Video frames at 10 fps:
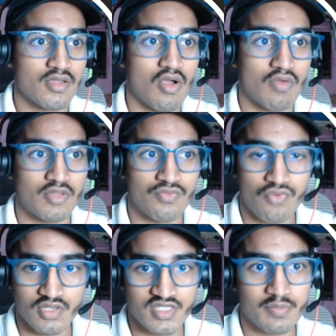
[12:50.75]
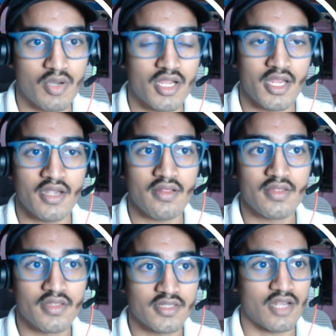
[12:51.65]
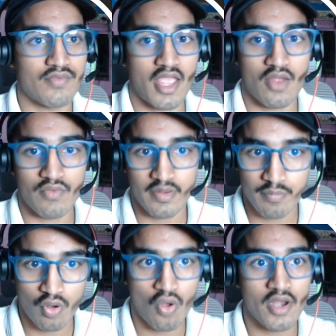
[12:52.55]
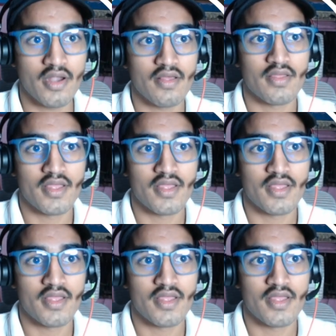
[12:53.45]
of the first bucket that we have deployed,